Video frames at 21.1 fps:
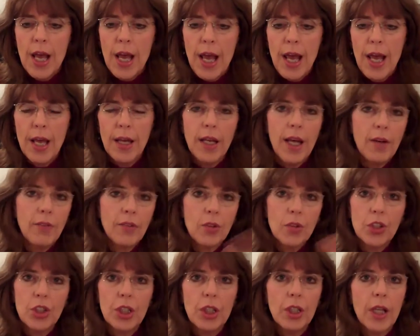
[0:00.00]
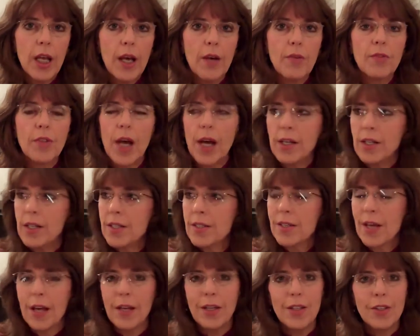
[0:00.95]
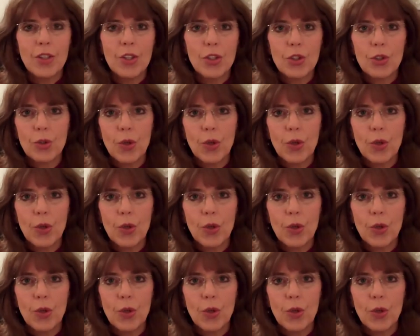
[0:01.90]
And after she left, I decided to